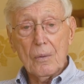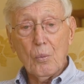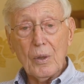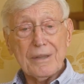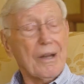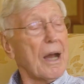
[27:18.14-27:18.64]

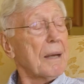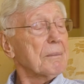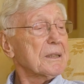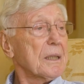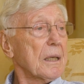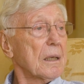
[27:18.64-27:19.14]
"What time
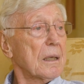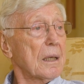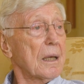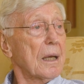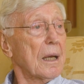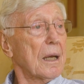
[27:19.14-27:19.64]
is it?"
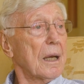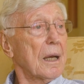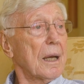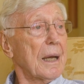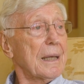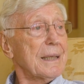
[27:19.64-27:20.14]

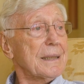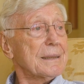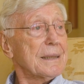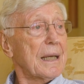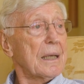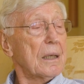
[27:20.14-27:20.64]
And he
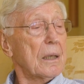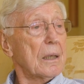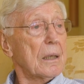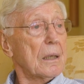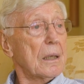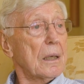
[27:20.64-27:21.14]
said,
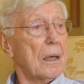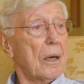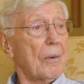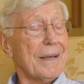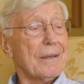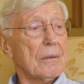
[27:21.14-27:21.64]

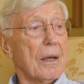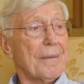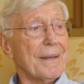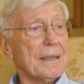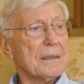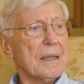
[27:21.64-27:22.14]
"Oh, I don't know. I
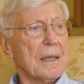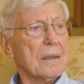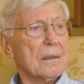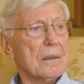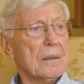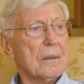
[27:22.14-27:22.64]
think it's like
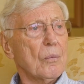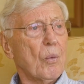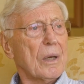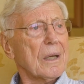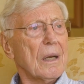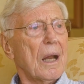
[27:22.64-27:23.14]

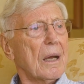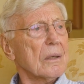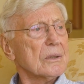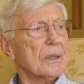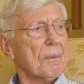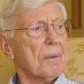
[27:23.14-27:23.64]
1 o'clock
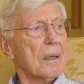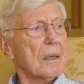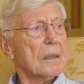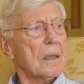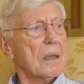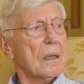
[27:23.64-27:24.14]
or something
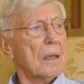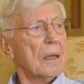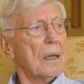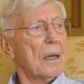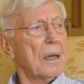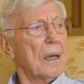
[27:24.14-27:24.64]
like that."
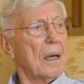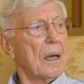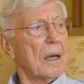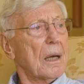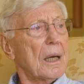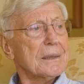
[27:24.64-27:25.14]

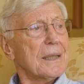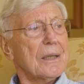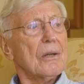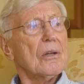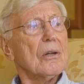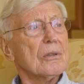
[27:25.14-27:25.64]
I said,
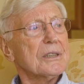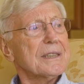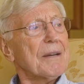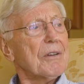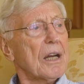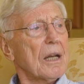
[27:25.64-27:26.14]
no, it's
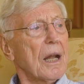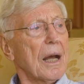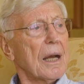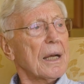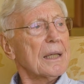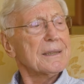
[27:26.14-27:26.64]
7
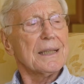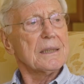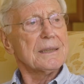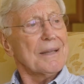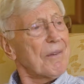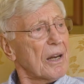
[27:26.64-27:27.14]
o'clock. He
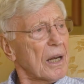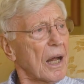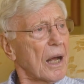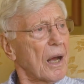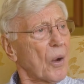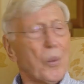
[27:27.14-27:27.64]
says, 7
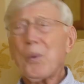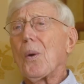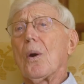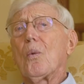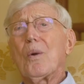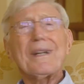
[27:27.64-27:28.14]
o'clock.
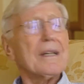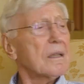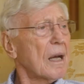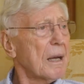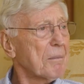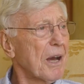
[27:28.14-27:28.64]
Where'd the
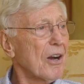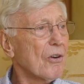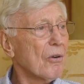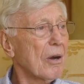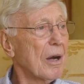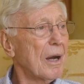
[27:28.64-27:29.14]
time go?